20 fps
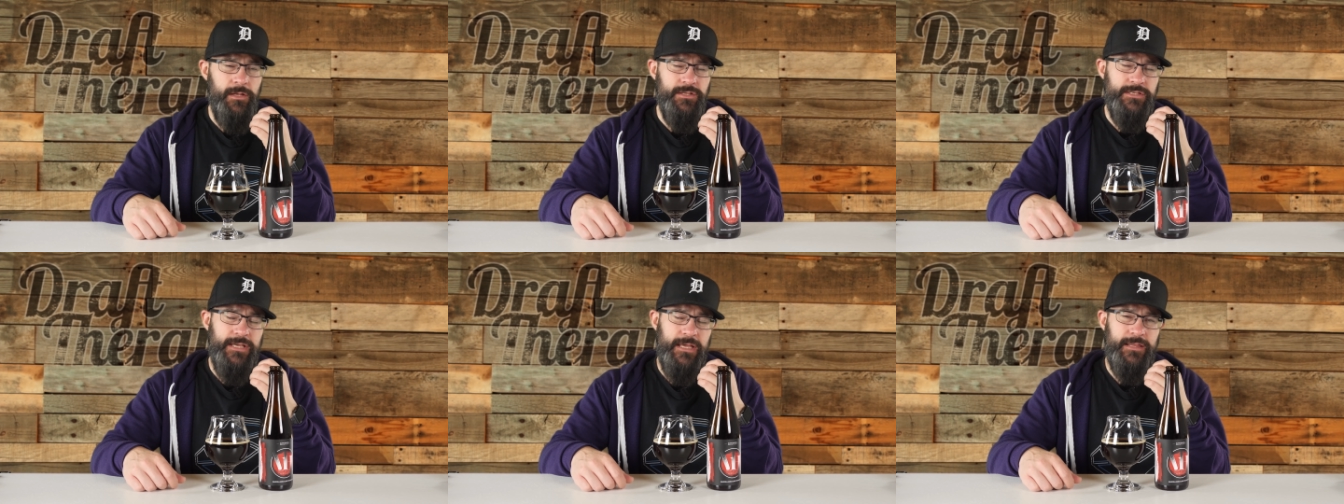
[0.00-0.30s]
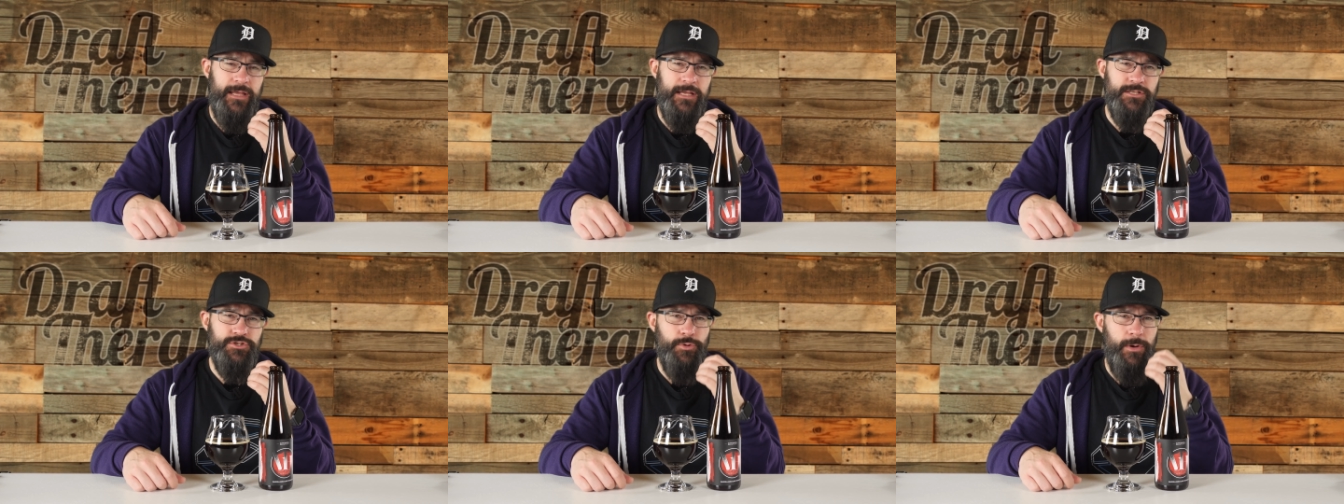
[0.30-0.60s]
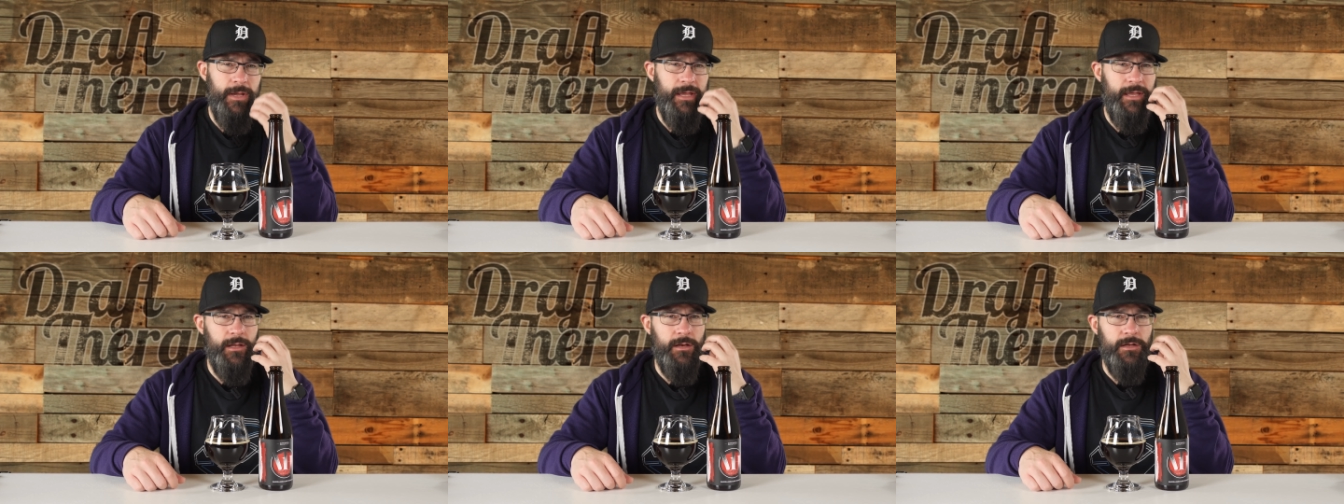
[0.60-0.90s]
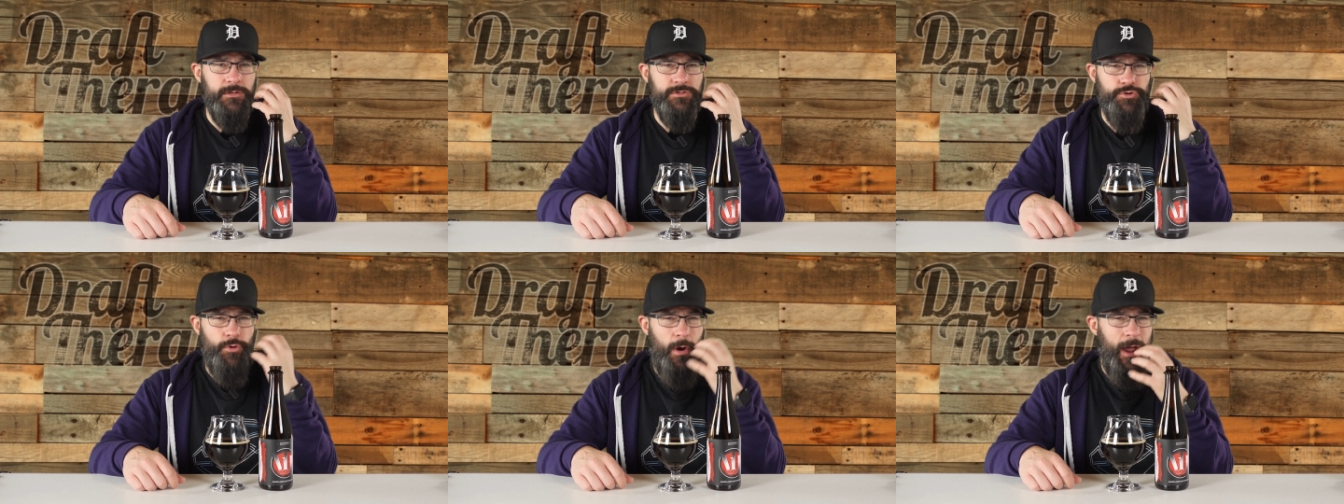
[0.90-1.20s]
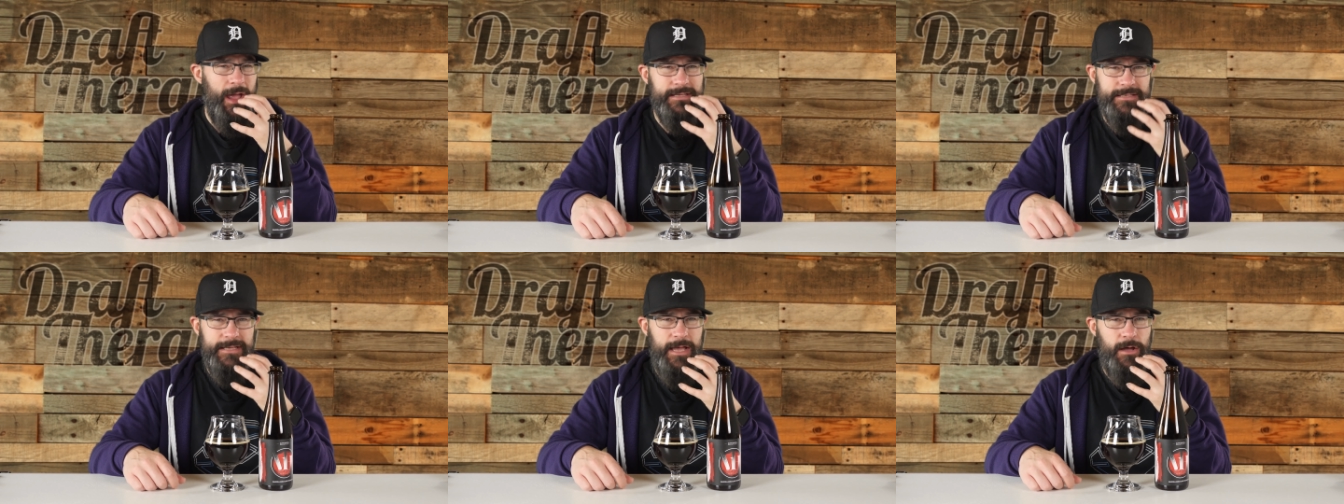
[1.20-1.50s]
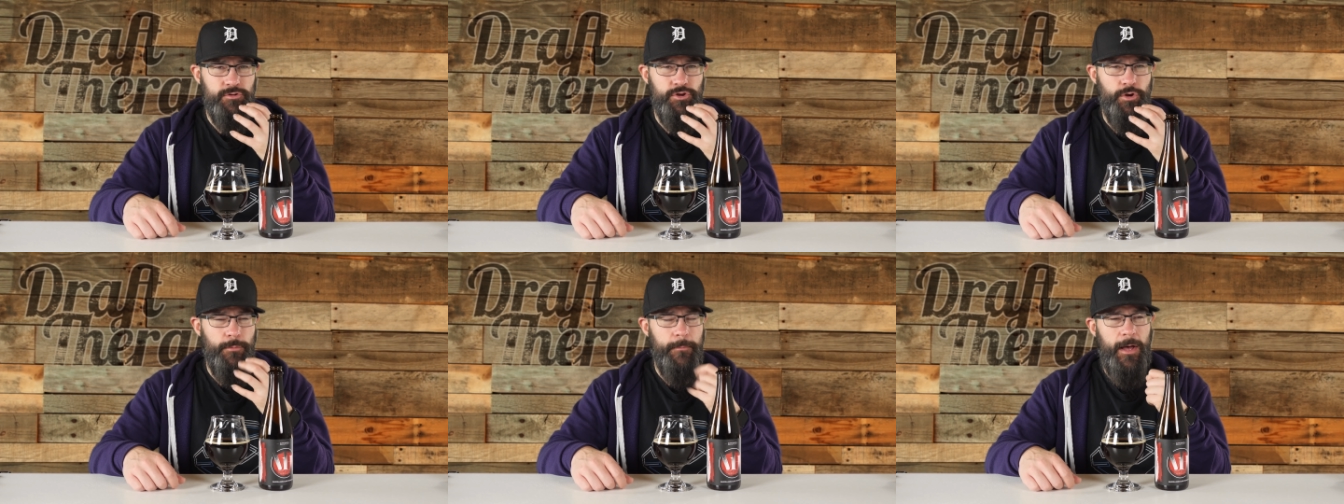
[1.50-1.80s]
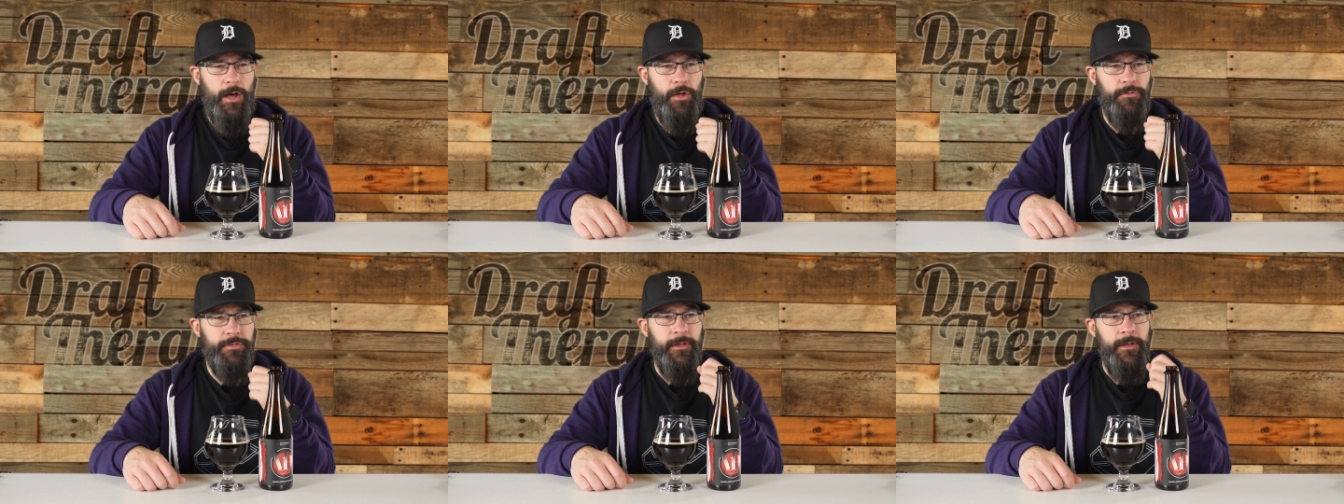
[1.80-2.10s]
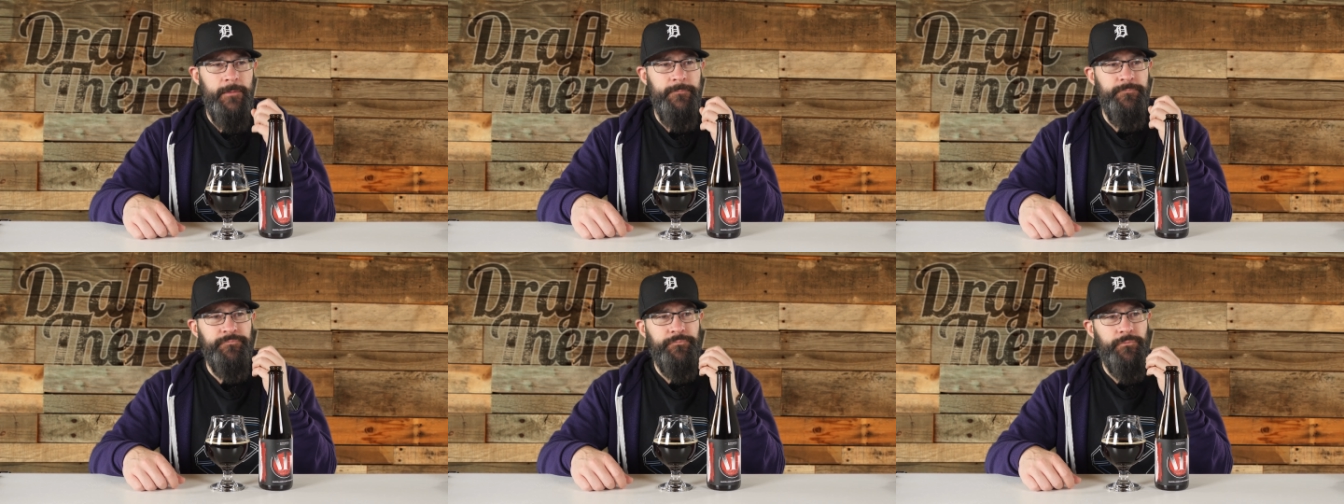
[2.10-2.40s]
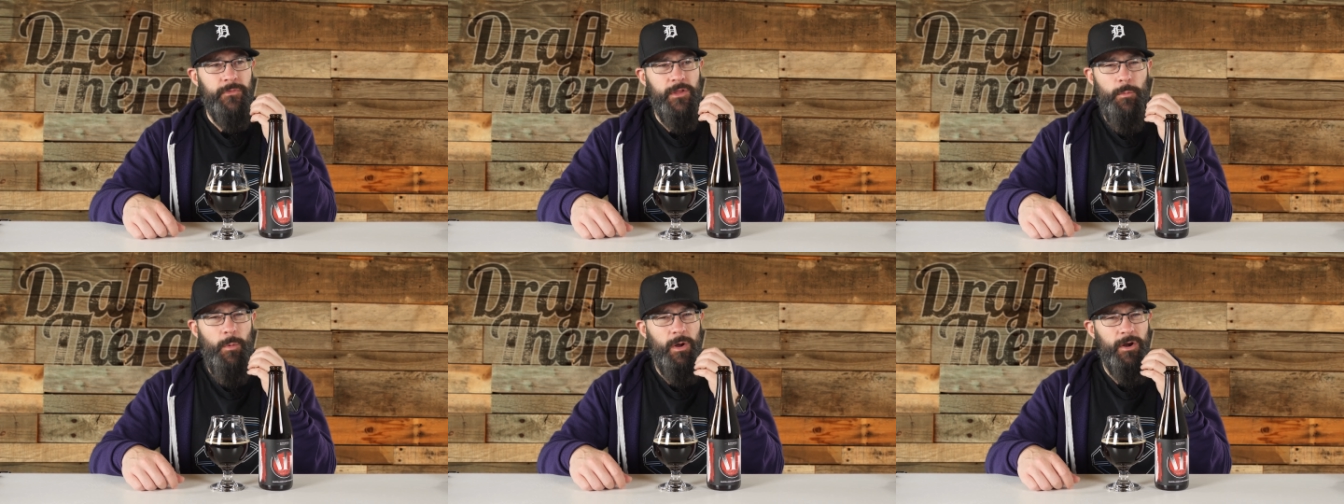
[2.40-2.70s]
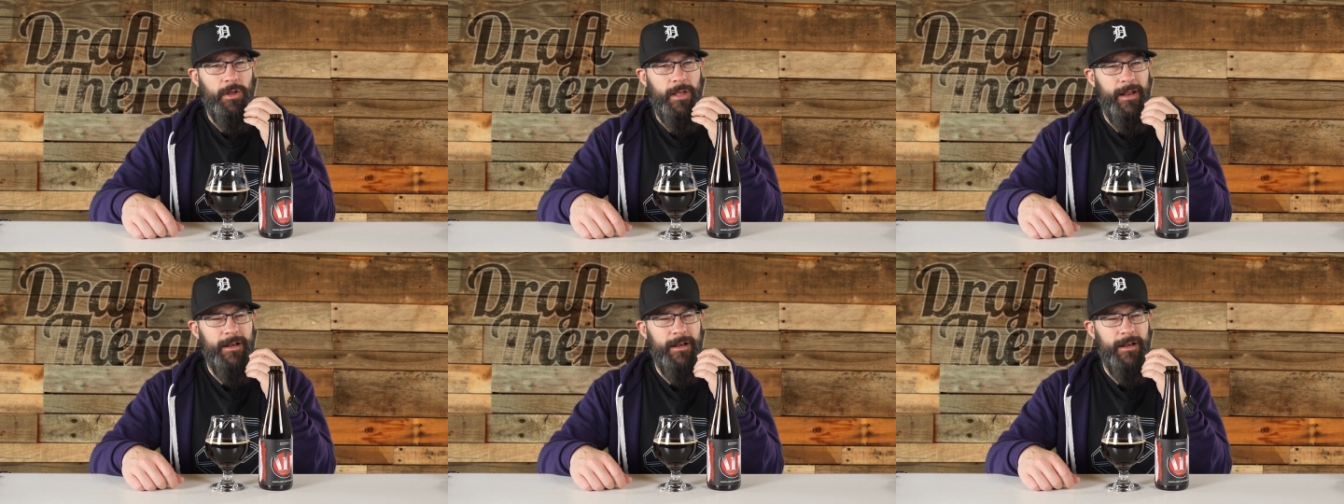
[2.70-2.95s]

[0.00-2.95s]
take that drink and it dries out in your mouth you want to